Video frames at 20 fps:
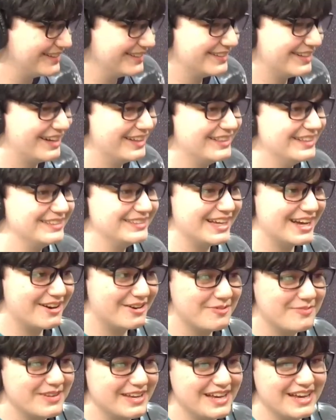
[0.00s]
I think
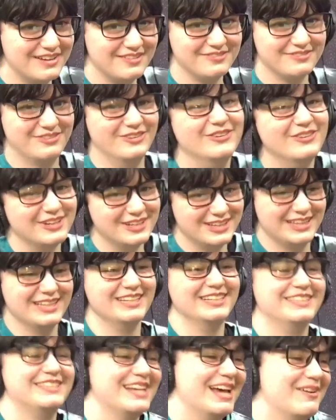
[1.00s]
that'll be it for
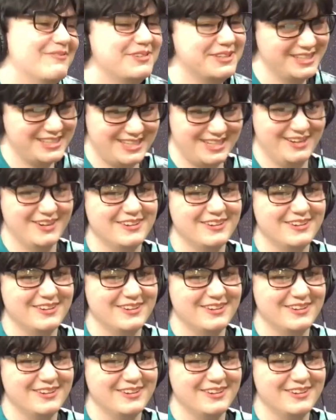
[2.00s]
this episode.